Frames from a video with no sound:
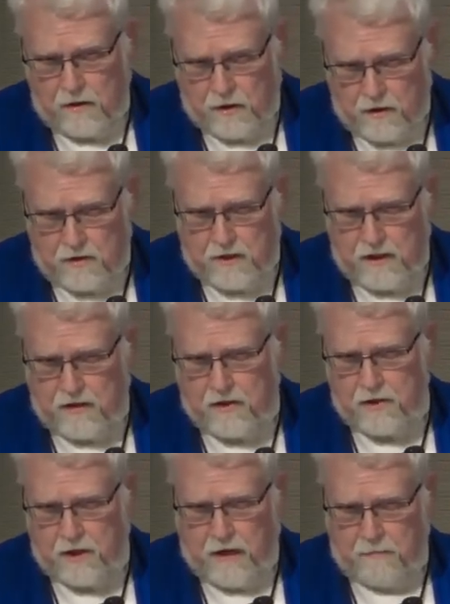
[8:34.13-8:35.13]

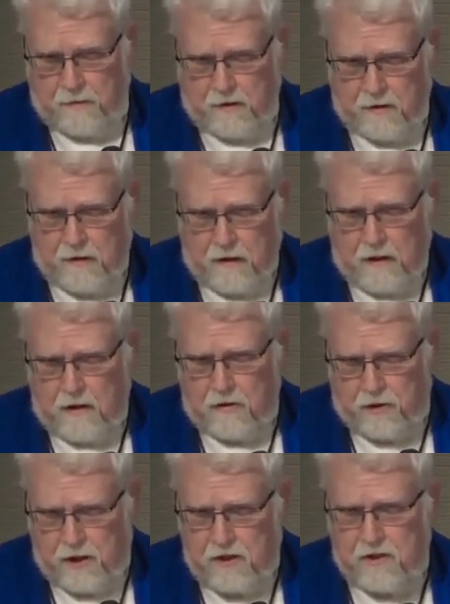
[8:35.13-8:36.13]
13th chapter,
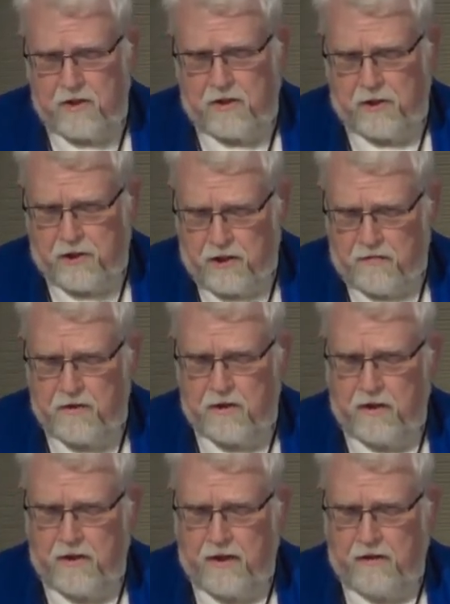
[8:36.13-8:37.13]
Jesus shifts
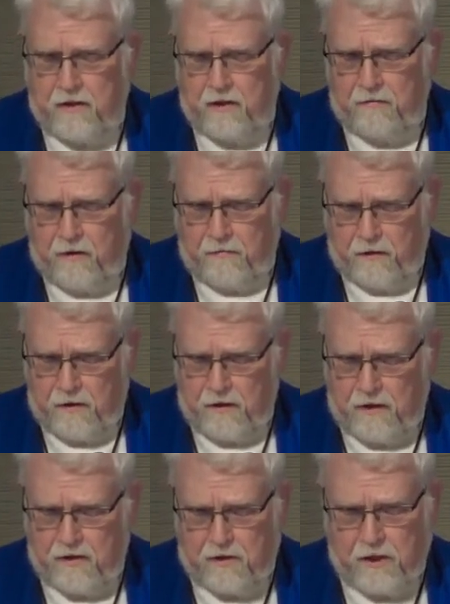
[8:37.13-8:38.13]
the narrative of
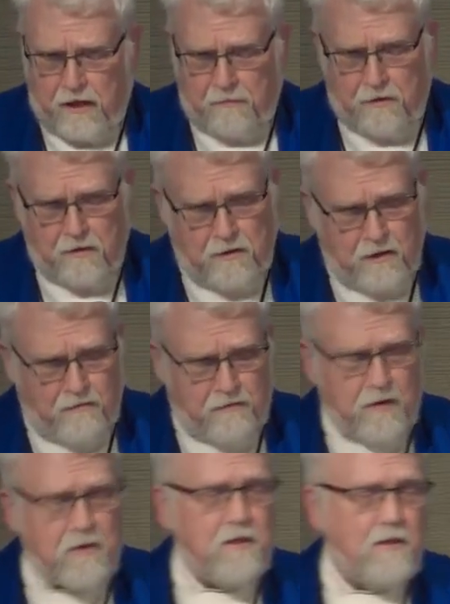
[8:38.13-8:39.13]
earlier chapters and
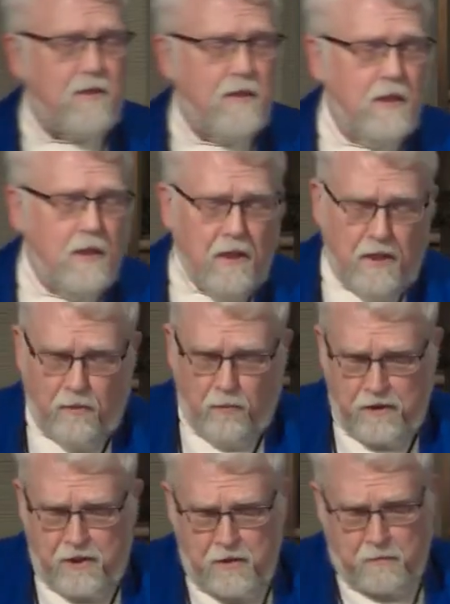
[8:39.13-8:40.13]
verses in
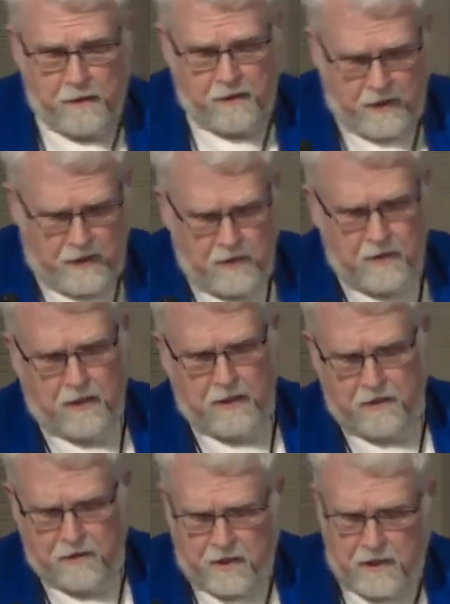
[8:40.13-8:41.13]
which he's been
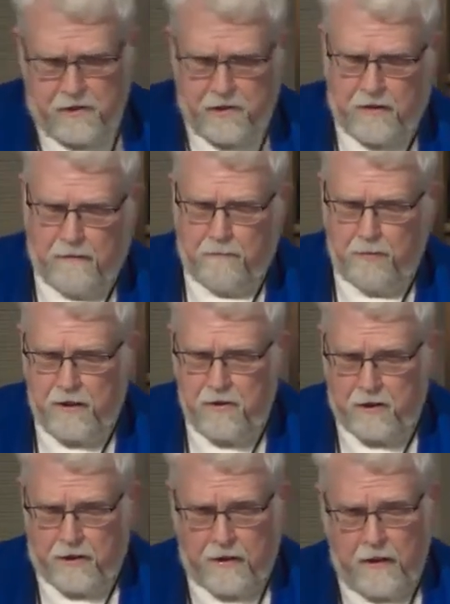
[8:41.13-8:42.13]
healing and teaching and
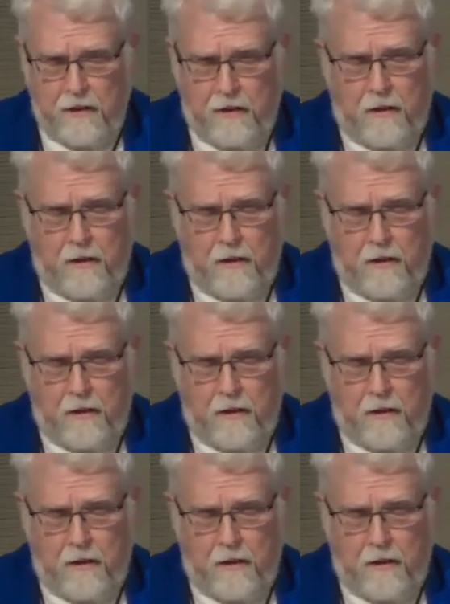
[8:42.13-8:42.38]
preaching